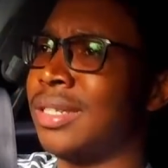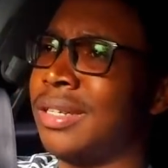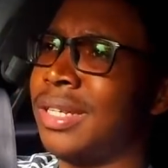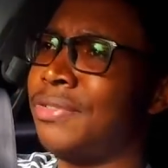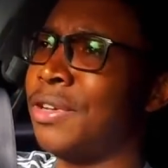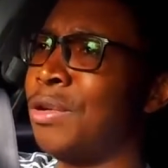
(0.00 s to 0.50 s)

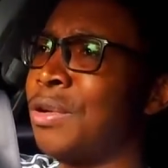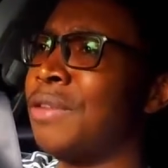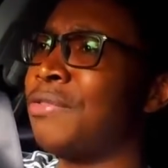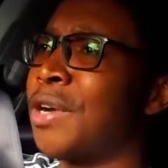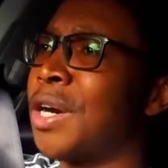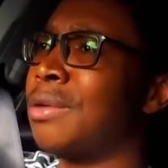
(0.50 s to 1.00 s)
If you're looking
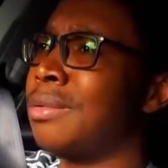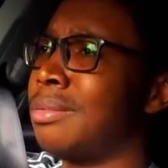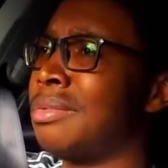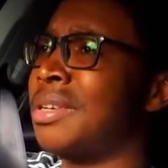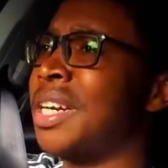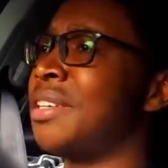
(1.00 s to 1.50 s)
for around
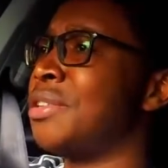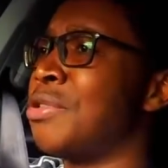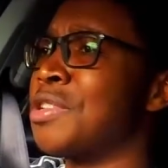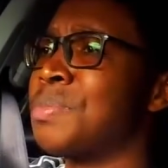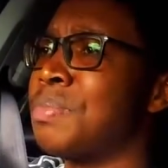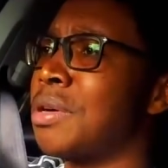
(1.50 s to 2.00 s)
300
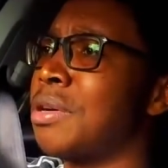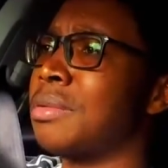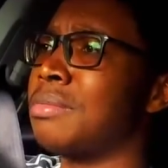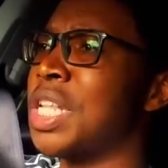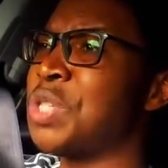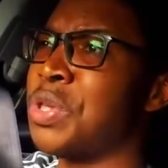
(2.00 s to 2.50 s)
horsepower,
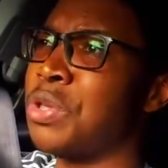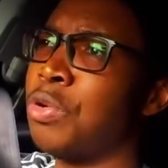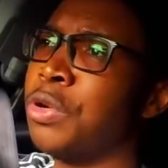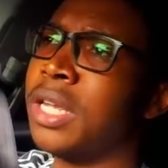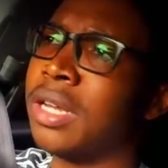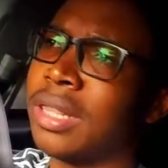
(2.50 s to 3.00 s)
that's when you're
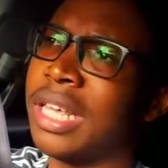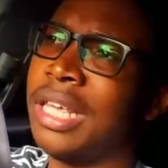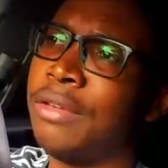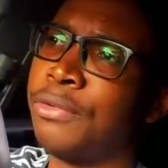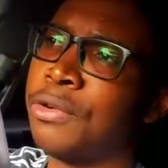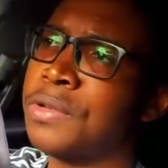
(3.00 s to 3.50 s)
looking at the
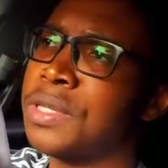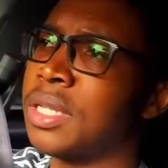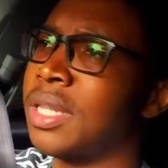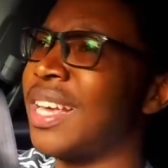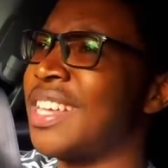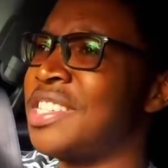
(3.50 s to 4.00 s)
Evos and
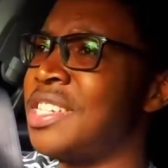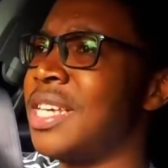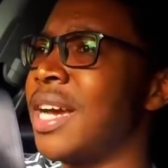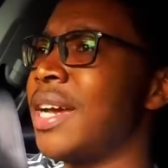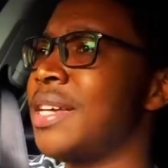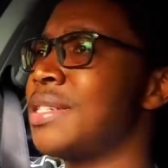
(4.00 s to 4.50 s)
the
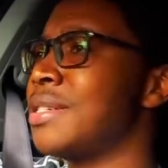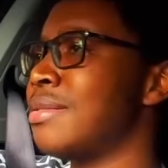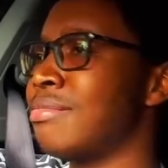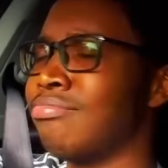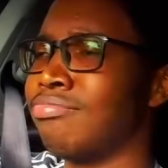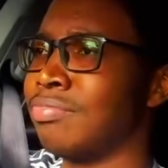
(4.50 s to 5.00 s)
STIs.
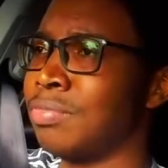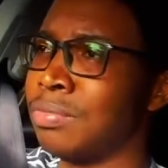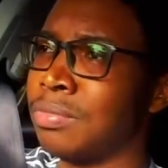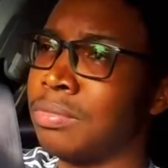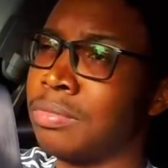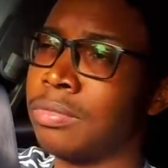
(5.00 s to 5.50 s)

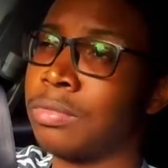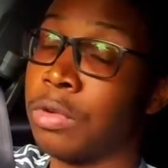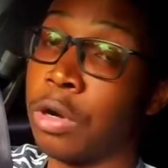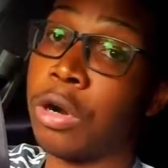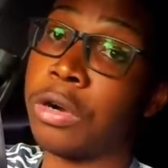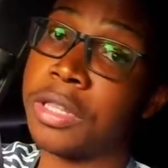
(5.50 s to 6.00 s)

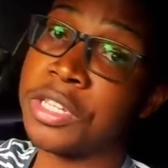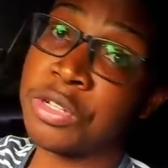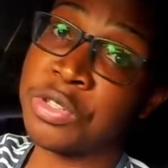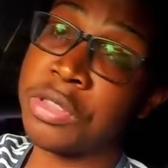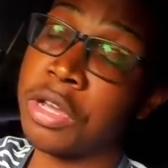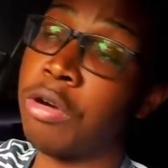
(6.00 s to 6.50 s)
Or there's
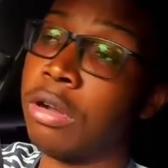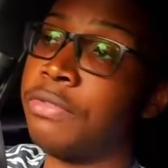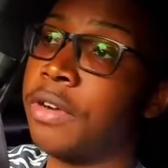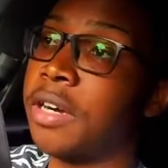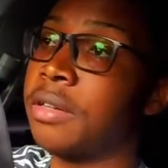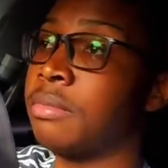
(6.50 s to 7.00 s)
also the Golf
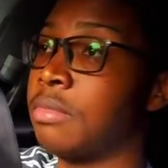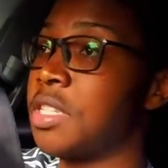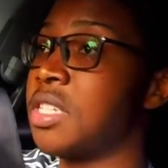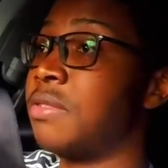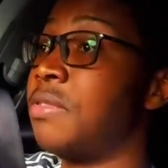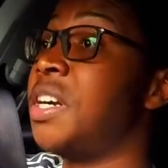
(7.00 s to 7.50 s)
R.
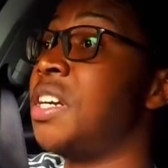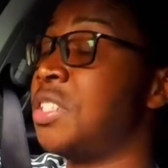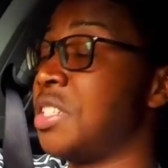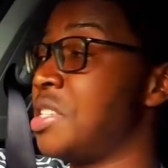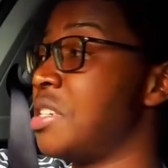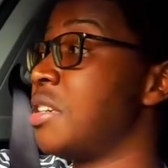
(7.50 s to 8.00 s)
That's a very
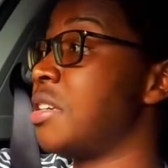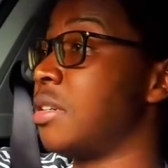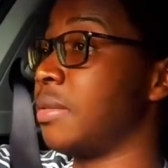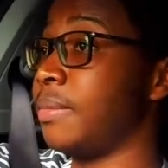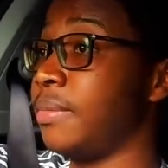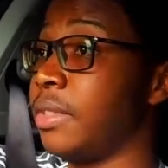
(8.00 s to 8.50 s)
interesting car.
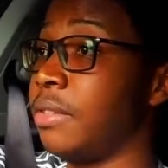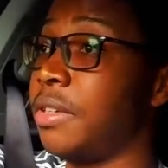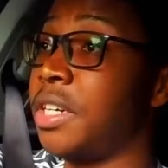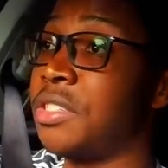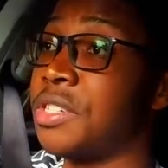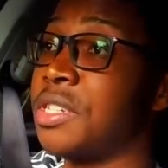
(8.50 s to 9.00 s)

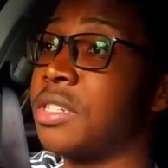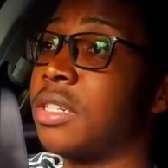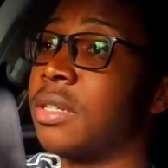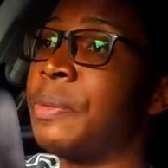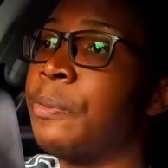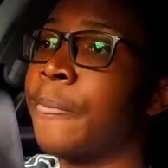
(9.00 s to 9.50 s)
Very interesting car.